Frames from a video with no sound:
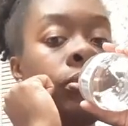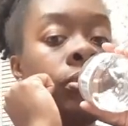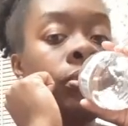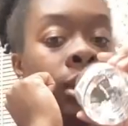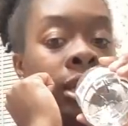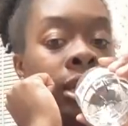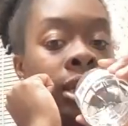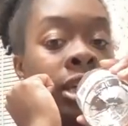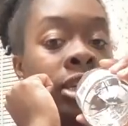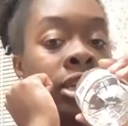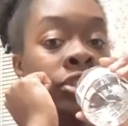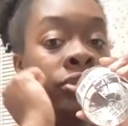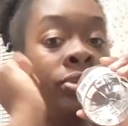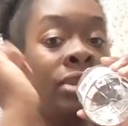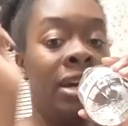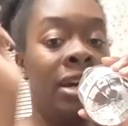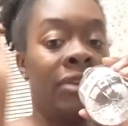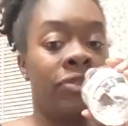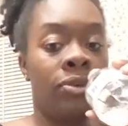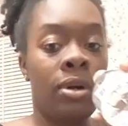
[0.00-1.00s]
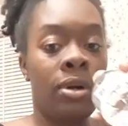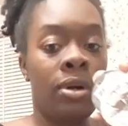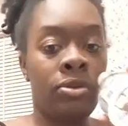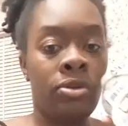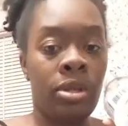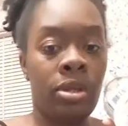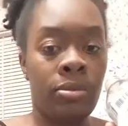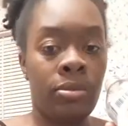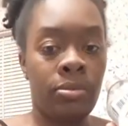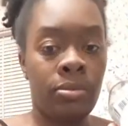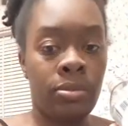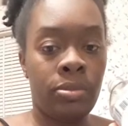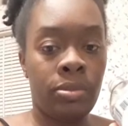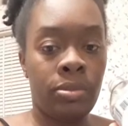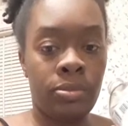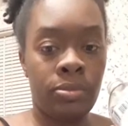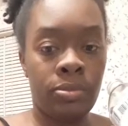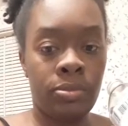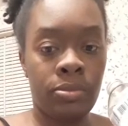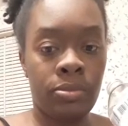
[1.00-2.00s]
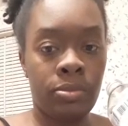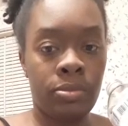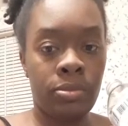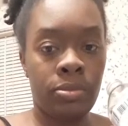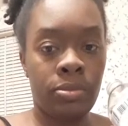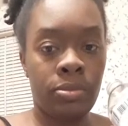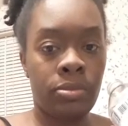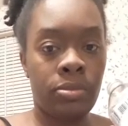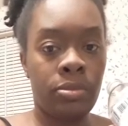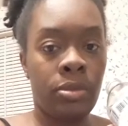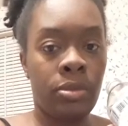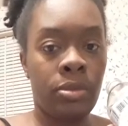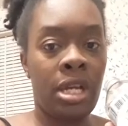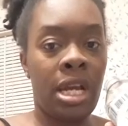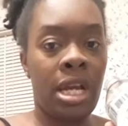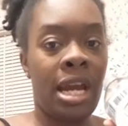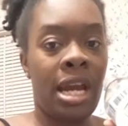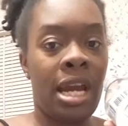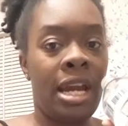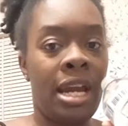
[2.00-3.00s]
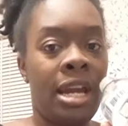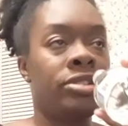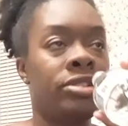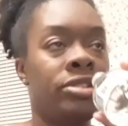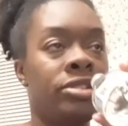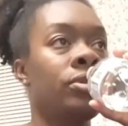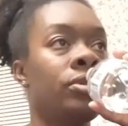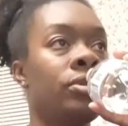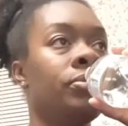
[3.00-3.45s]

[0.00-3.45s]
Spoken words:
Because you never roll them. You got air to them.